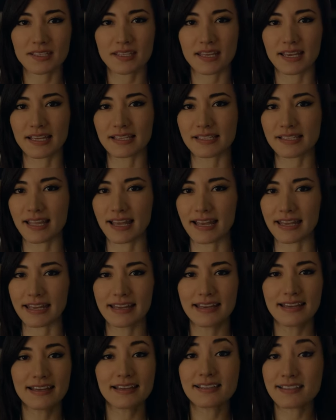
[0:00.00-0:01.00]
things like
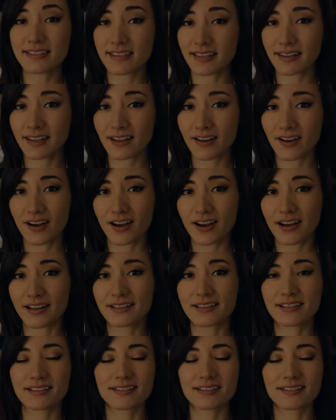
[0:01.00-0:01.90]
sitting on,